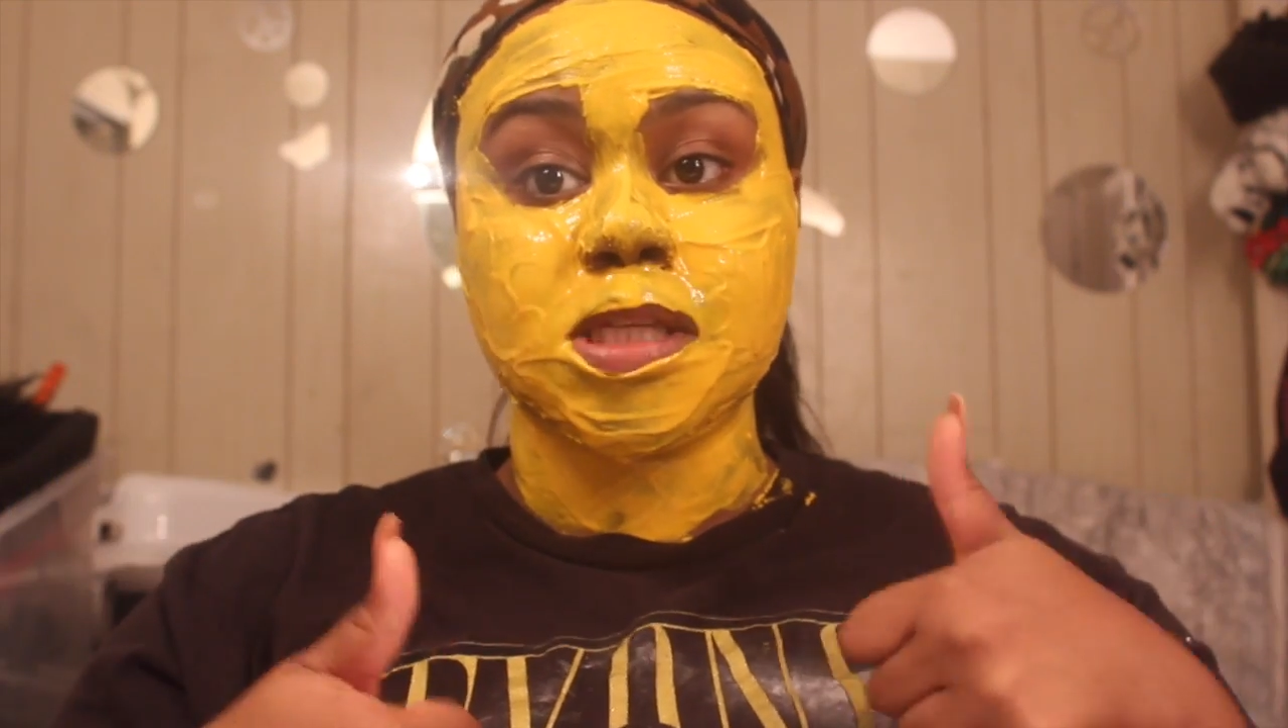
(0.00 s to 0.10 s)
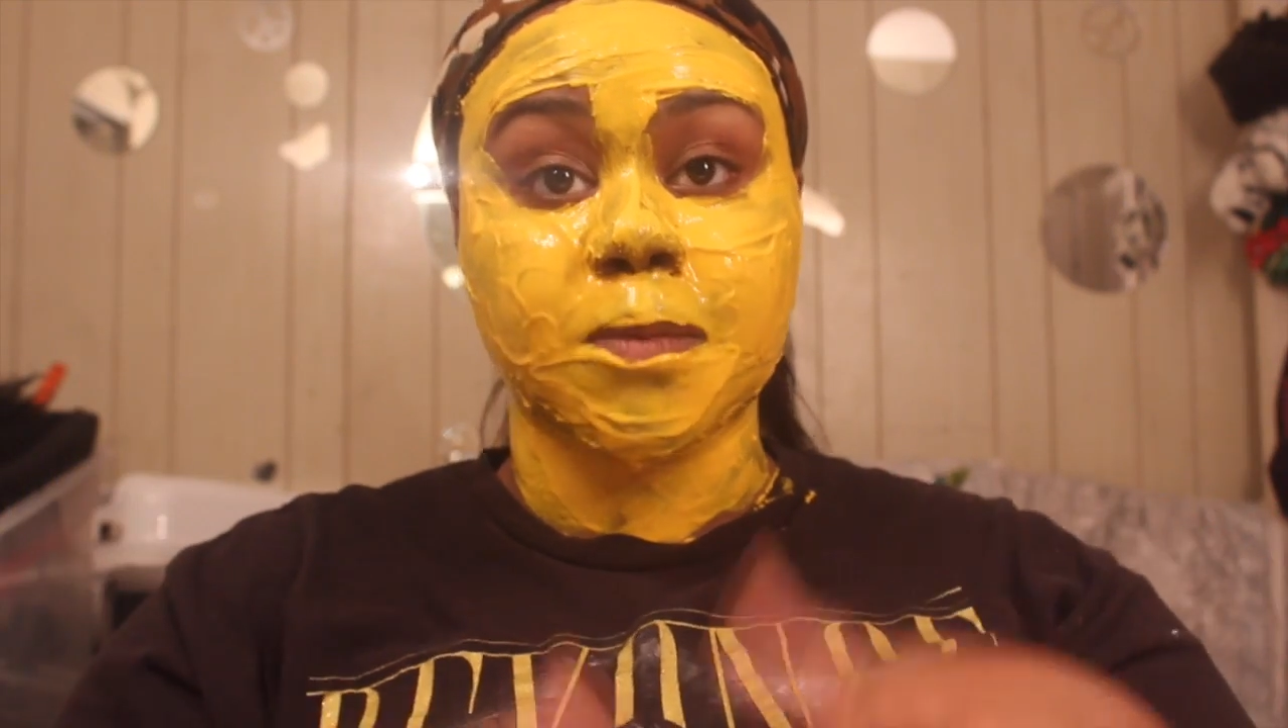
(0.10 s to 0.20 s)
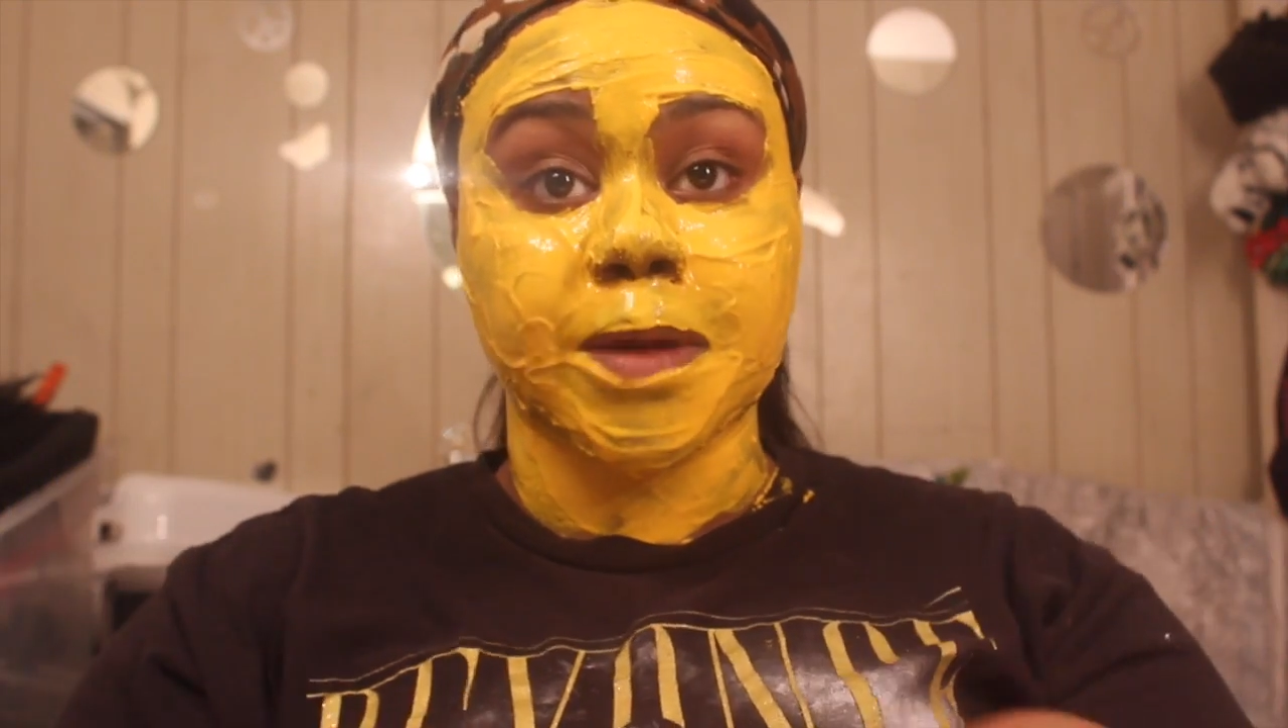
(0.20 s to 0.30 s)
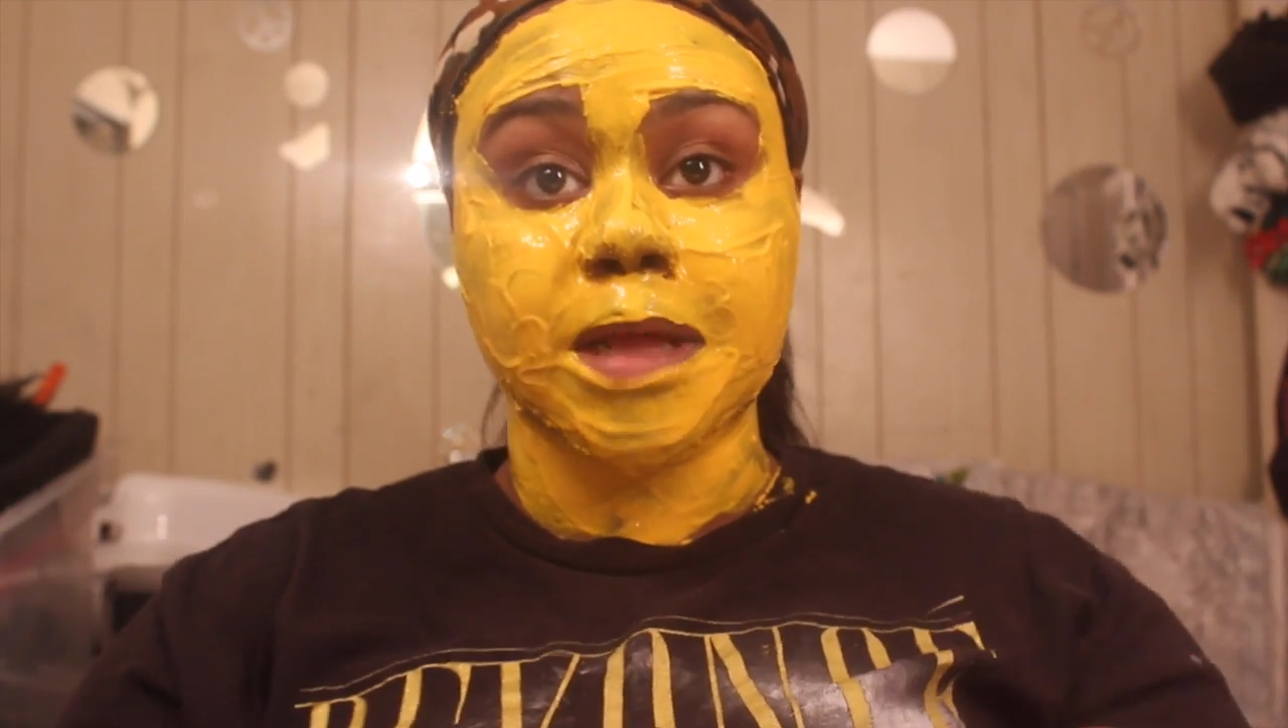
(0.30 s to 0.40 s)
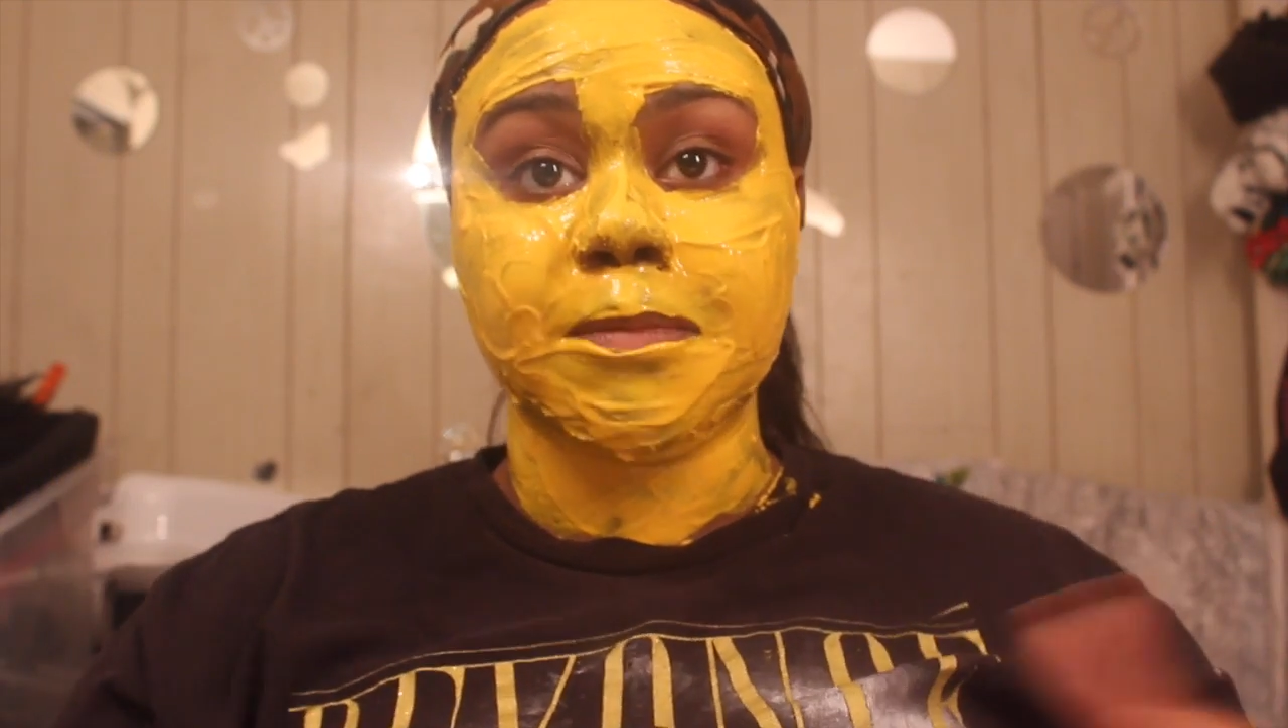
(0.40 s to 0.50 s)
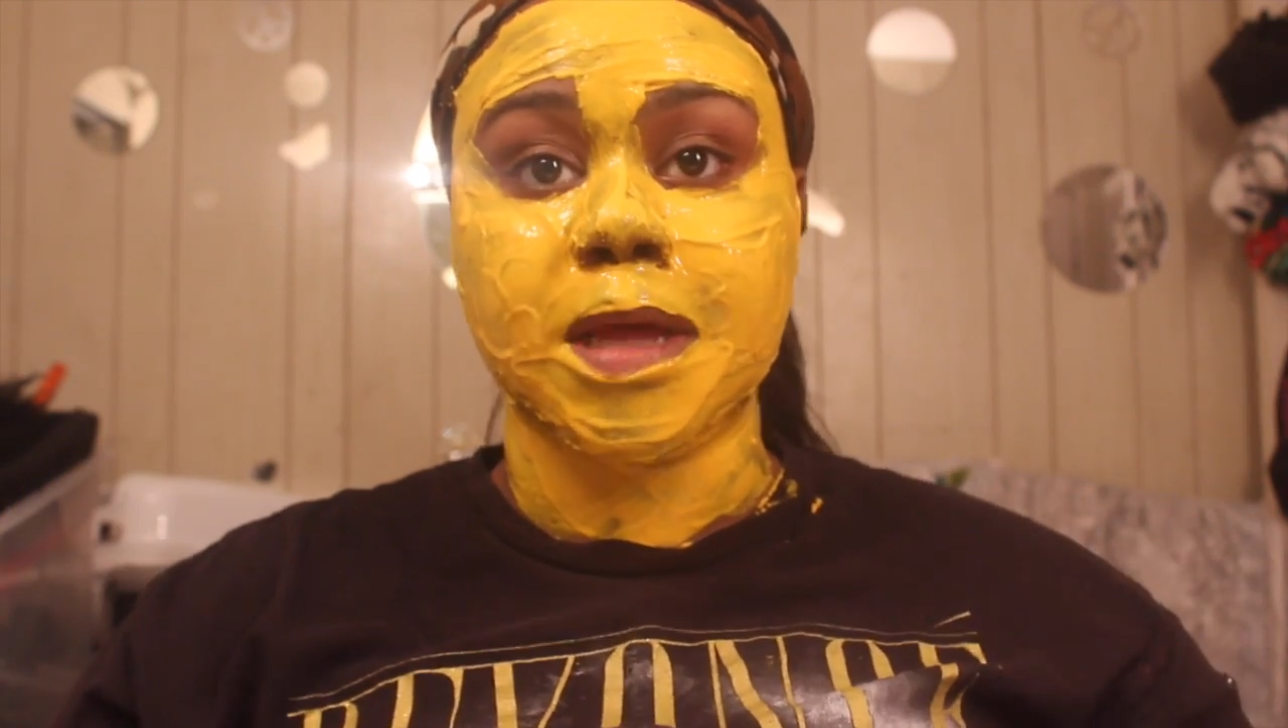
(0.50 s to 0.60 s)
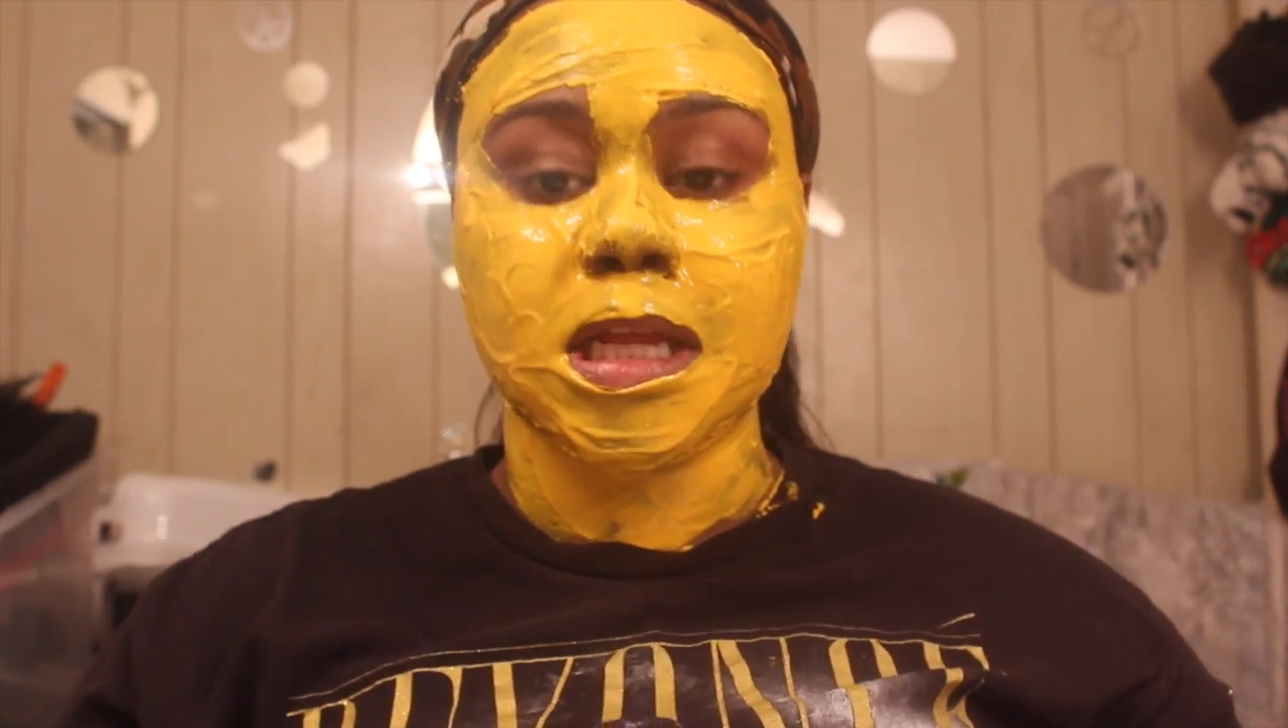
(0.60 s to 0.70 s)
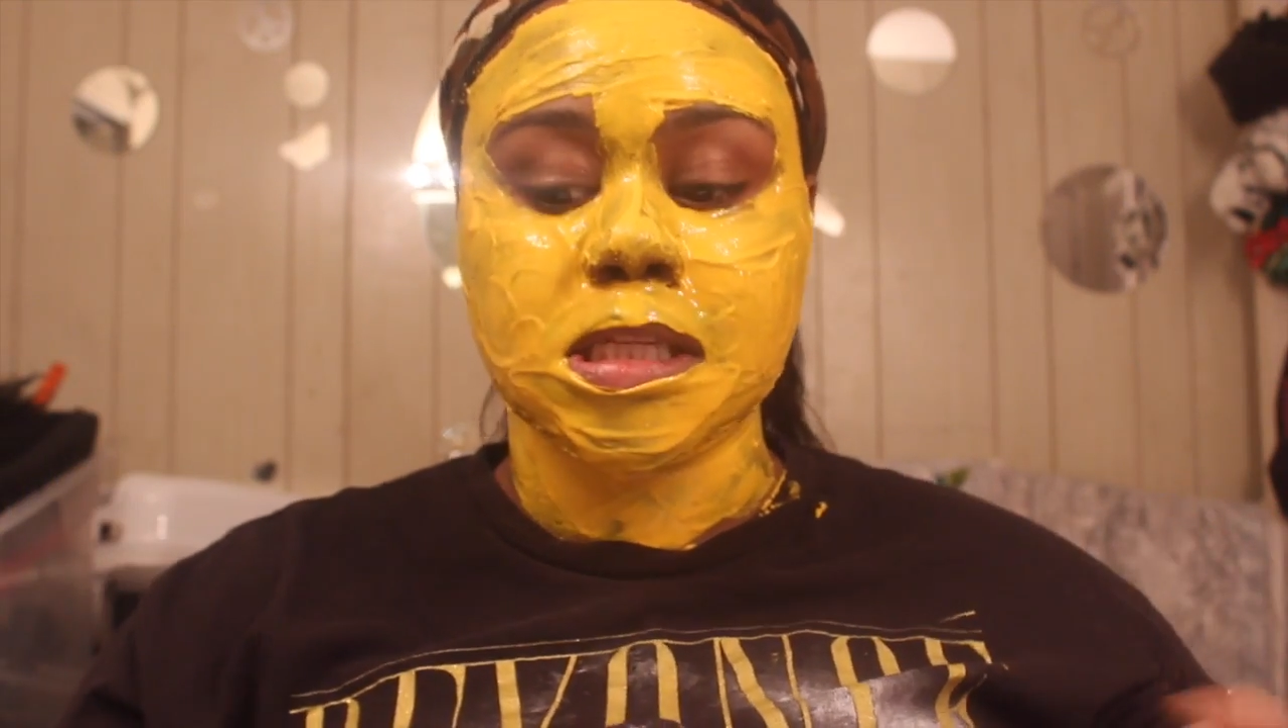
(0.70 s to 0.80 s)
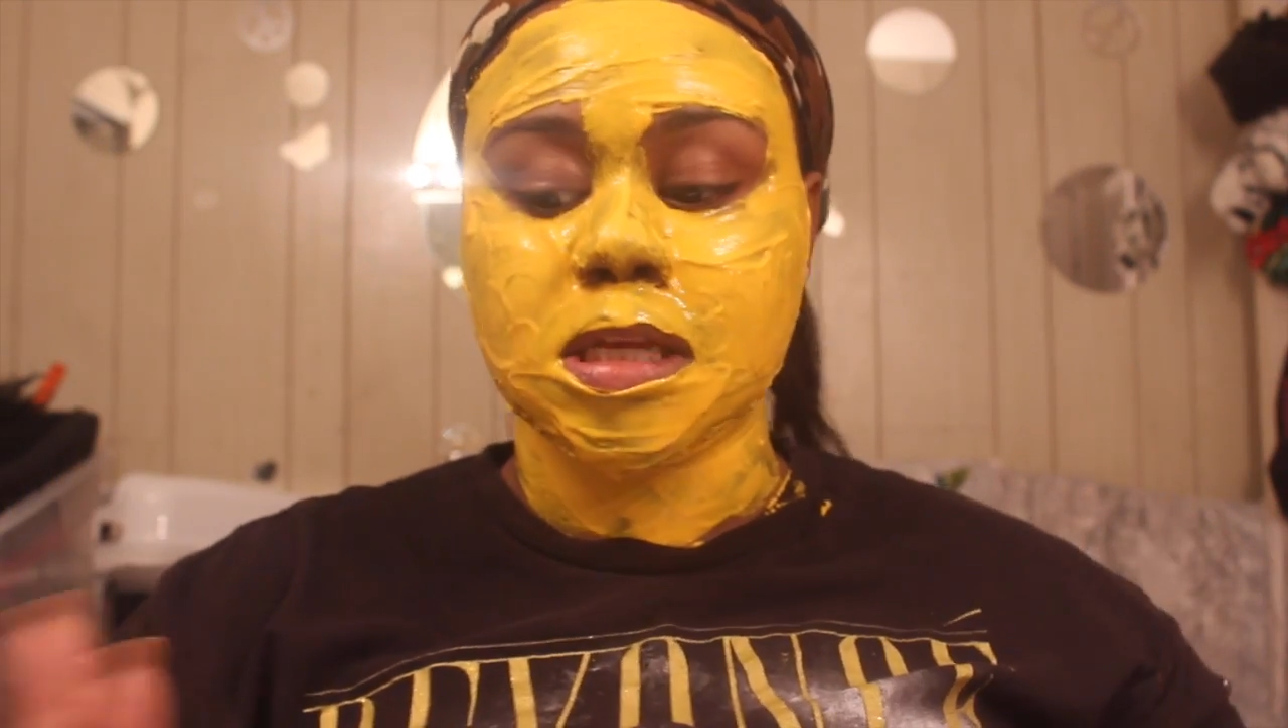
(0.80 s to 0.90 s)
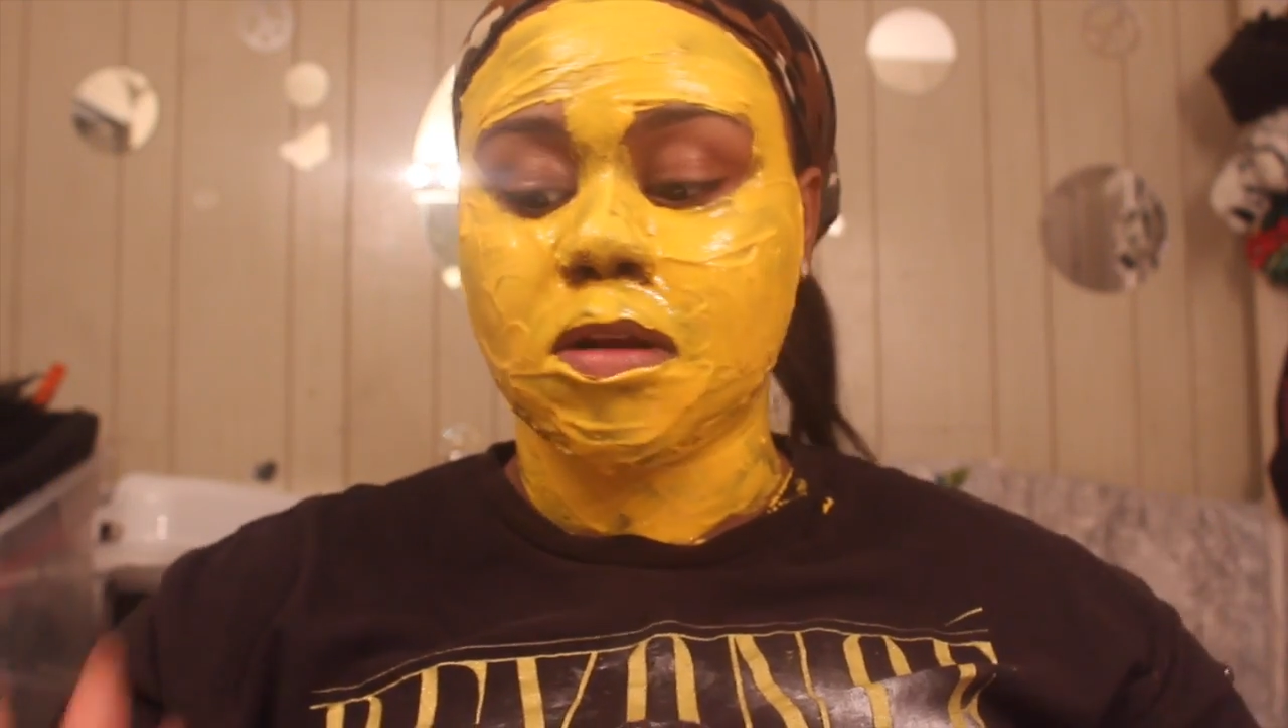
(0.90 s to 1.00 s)
20
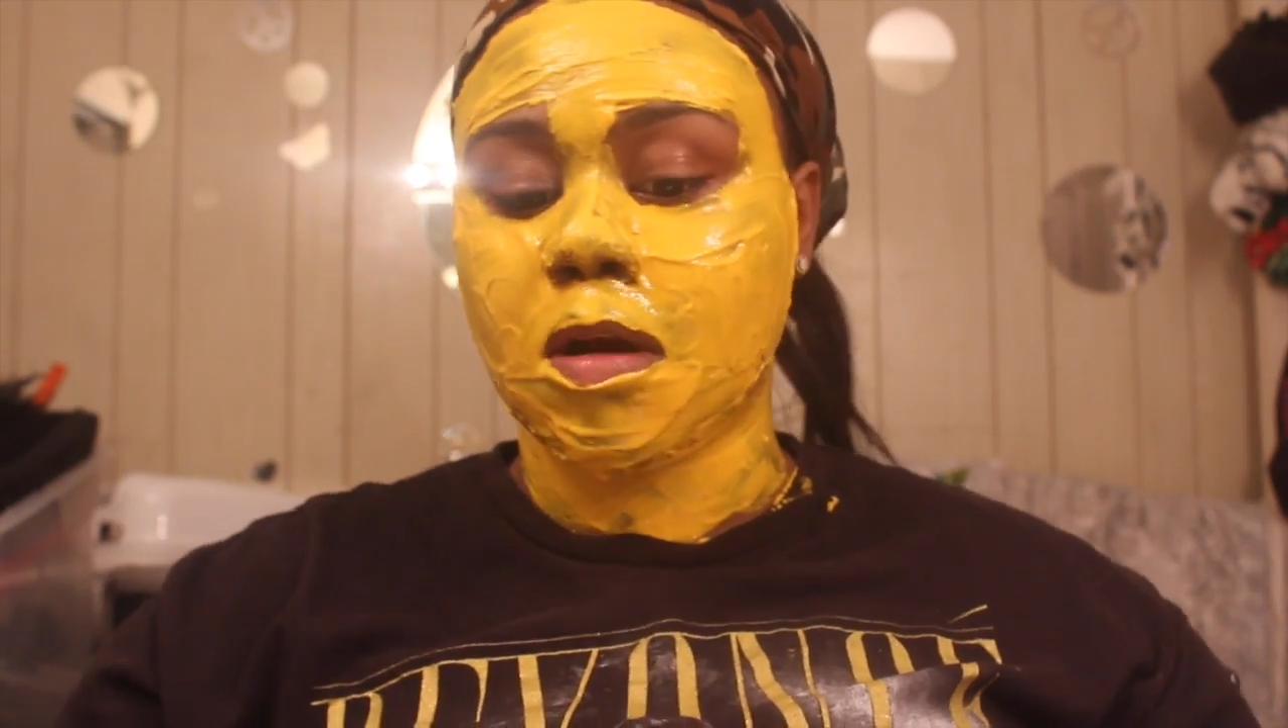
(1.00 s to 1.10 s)
minutes,